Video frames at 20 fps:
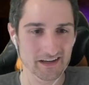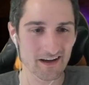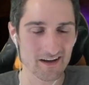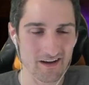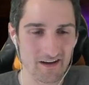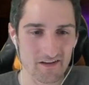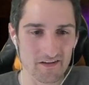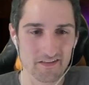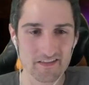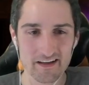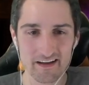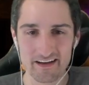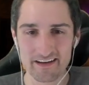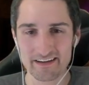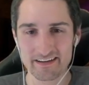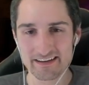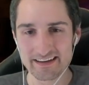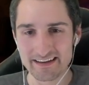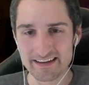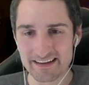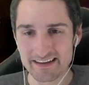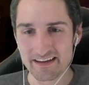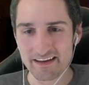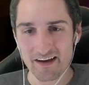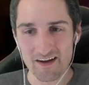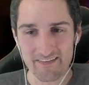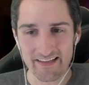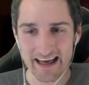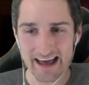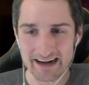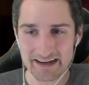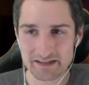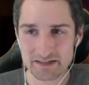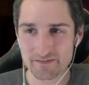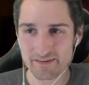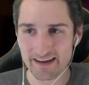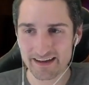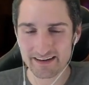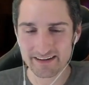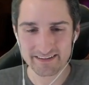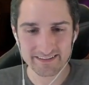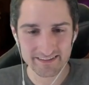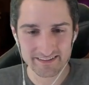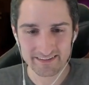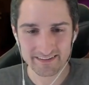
I'll activate